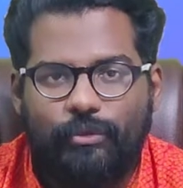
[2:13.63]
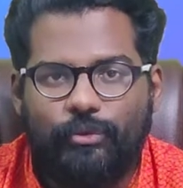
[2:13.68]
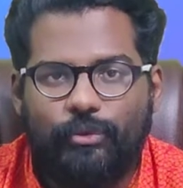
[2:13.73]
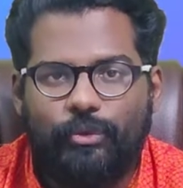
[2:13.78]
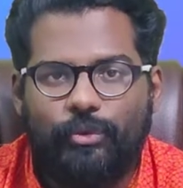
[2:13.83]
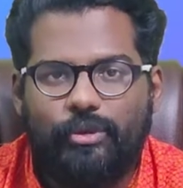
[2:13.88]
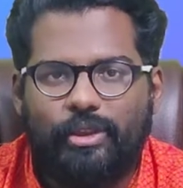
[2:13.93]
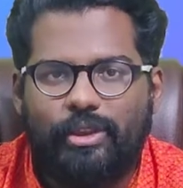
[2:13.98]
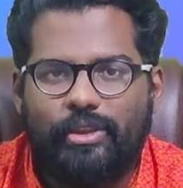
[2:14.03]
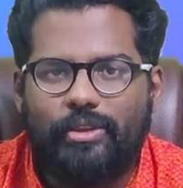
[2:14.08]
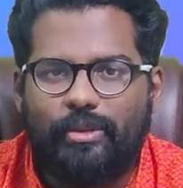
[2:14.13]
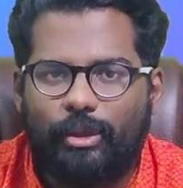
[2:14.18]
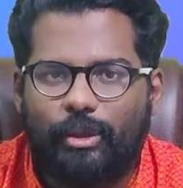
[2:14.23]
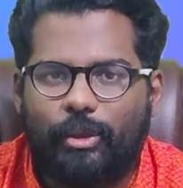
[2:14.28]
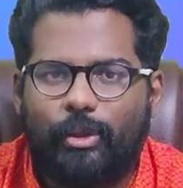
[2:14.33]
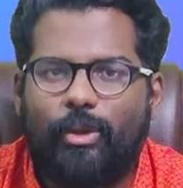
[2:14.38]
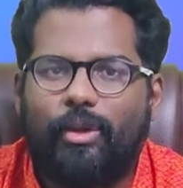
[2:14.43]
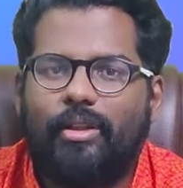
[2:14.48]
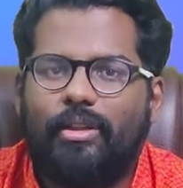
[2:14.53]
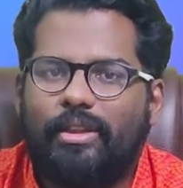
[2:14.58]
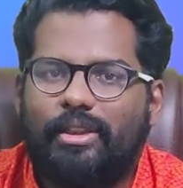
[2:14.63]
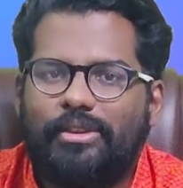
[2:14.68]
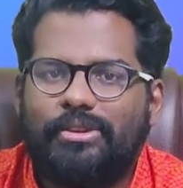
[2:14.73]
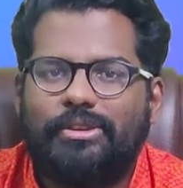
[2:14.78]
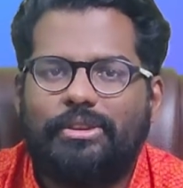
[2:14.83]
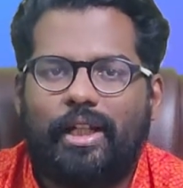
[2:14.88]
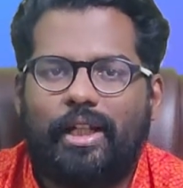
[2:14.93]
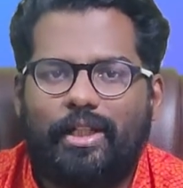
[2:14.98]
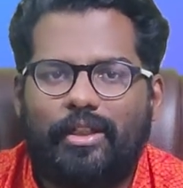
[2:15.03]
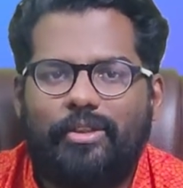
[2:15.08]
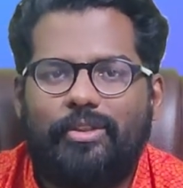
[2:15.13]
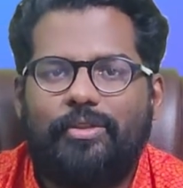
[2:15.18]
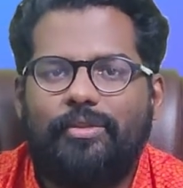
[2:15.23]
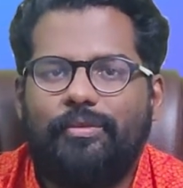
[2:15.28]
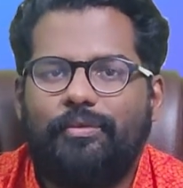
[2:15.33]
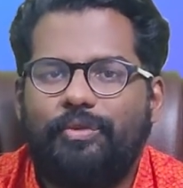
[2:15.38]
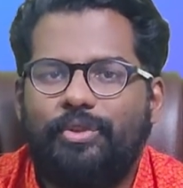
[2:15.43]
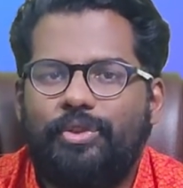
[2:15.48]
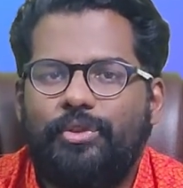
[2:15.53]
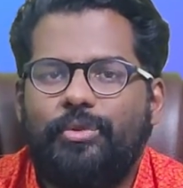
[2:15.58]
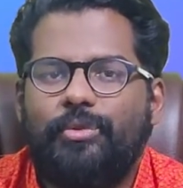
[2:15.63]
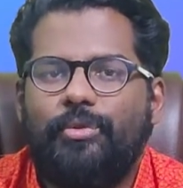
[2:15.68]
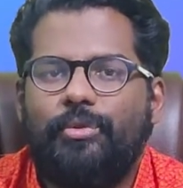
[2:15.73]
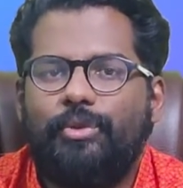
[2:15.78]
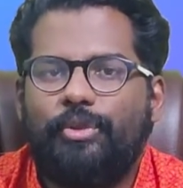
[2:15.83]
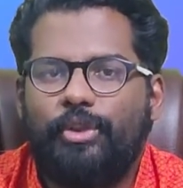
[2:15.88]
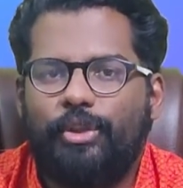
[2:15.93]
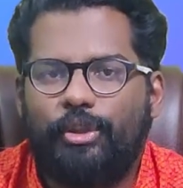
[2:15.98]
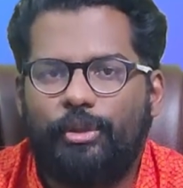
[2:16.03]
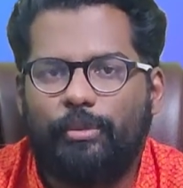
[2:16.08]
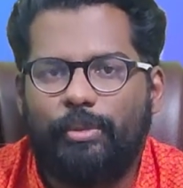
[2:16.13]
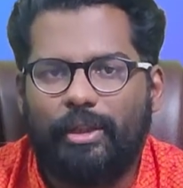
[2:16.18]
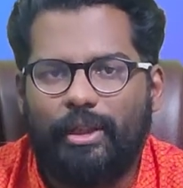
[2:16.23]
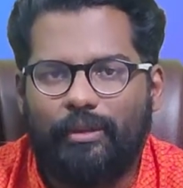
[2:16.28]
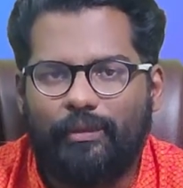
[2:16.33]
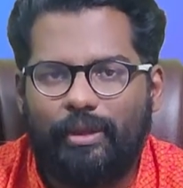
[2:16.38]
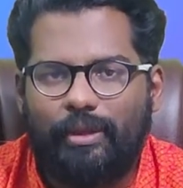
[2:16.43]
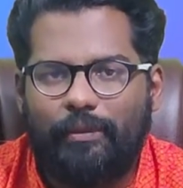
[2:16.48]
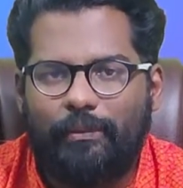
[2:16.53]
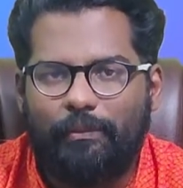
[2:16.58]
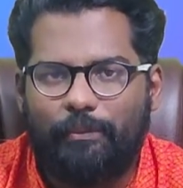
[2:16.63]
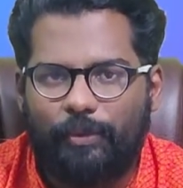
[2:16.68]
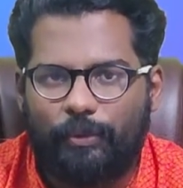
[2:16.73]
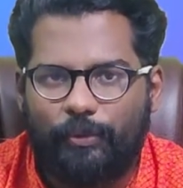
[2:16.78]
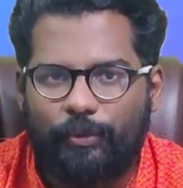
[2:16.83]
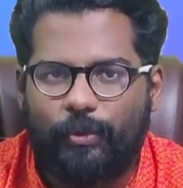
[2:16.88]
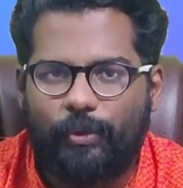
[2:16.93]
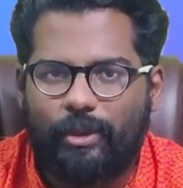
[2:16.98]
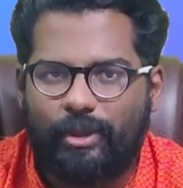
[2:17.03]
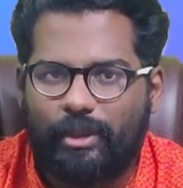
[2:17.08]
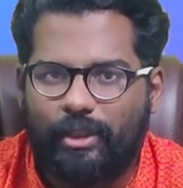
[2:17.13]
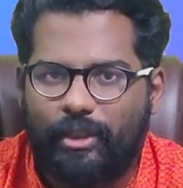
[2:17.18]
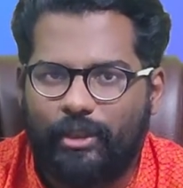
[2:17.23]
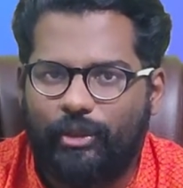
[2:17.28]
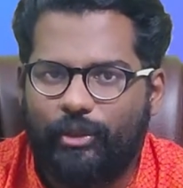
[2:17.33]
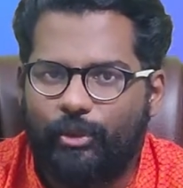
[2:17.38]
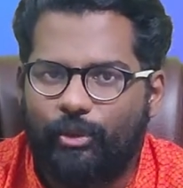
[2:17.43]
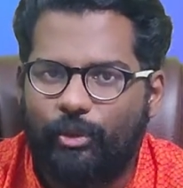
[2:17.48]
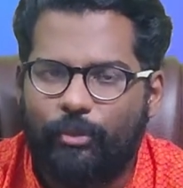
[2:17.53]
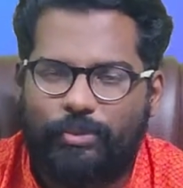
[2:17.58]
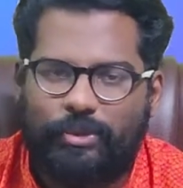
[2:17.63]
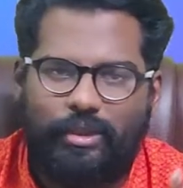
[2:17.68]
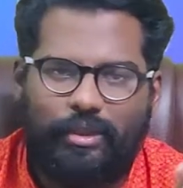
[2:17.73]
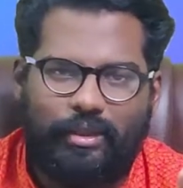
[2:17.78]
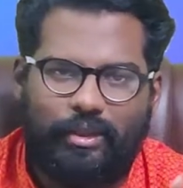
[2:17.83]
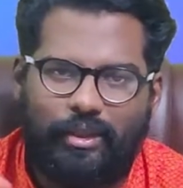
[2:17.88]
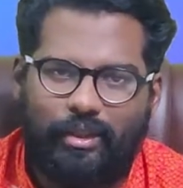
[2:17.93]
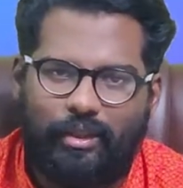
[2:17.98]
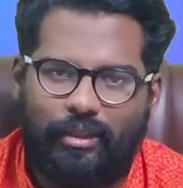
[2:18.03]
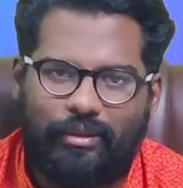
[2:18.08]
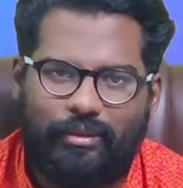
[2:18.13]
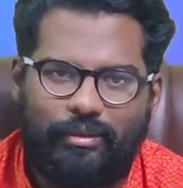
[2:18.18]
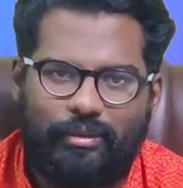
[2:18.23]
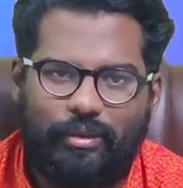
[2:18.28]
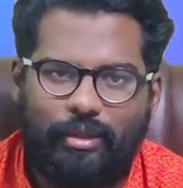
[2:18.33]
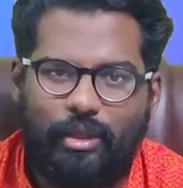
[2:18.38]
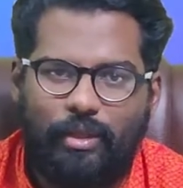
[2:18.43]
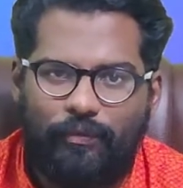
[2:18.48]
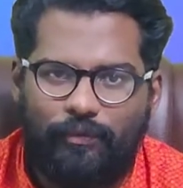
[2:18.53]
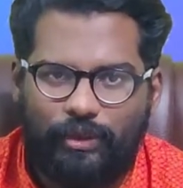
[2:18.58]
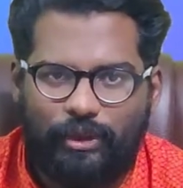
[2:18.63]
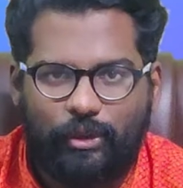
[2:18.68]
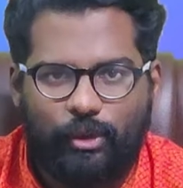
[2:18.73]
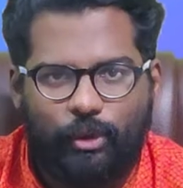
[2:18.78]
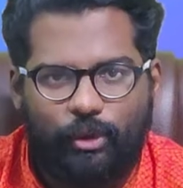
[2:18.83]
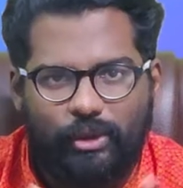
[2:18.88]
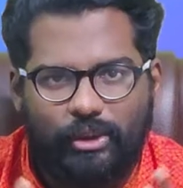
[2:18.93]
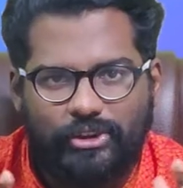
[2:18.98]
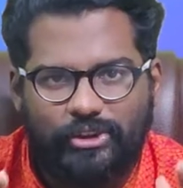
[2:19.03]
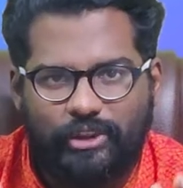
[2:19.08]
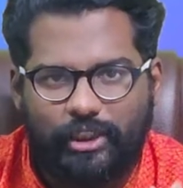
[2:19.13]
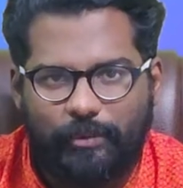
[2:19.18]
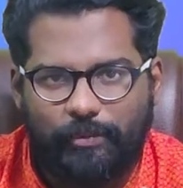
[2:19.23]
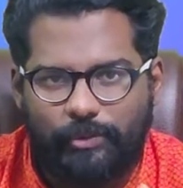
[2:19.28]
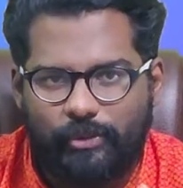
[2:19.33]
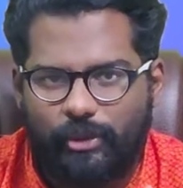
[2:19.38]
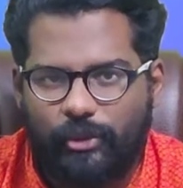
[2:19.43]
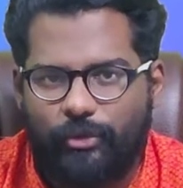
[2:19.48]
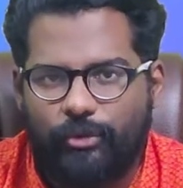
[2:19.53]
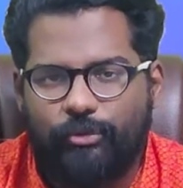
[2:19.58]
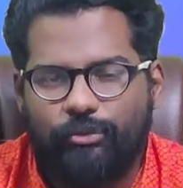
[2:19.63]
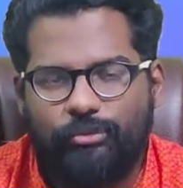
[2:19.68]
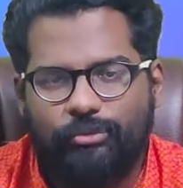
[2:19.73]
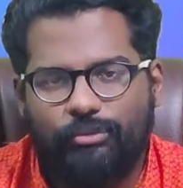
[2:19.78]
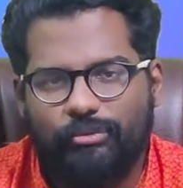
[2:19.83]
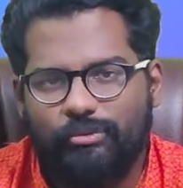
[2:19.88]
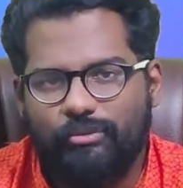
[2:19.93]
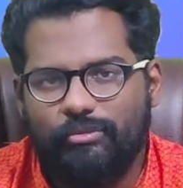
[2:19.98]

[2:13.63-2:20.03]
So these are all the stats which you need to be aware before getting into option trading. Whether all these statements are true?